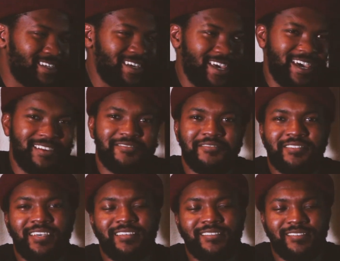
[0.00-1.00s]
to
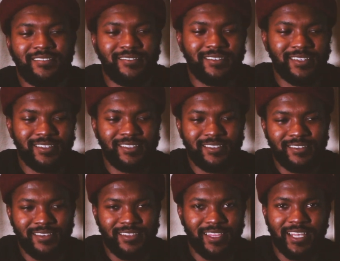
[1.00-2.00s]
exercising because
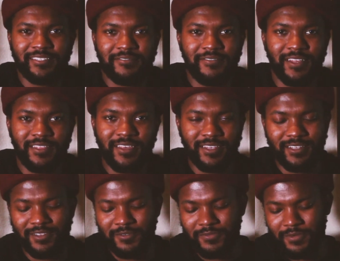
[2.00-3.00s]
that's a fun thing to
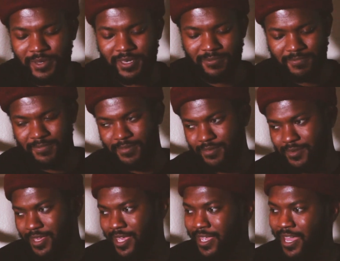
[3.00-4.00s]
do for me.
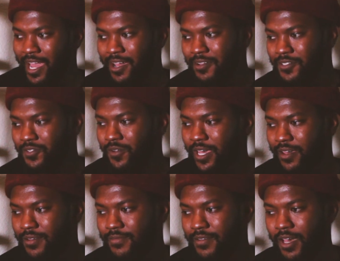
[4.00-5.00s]
And I also
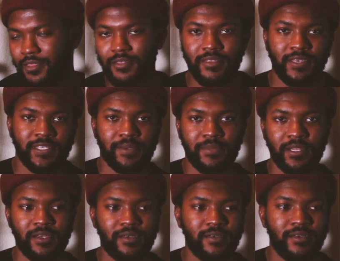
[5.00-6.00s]
have other things I'm
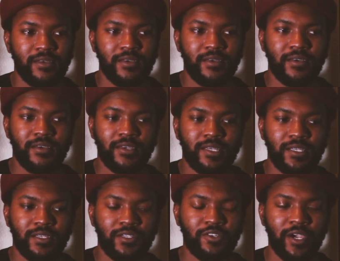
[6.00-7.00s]
gonna
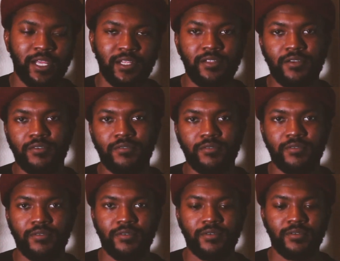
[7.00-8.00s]
try to do
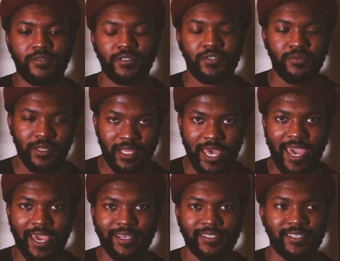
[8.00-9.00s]
to
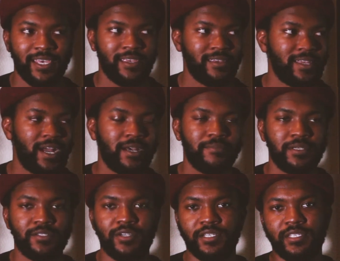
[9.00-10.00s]
relax and not be
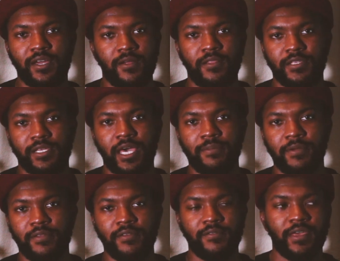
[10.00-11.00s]
stressed out all the time
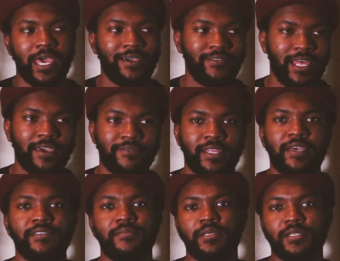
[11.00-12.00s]
and have a life and
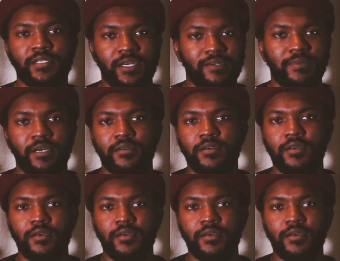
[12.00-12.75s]
have something to talk about.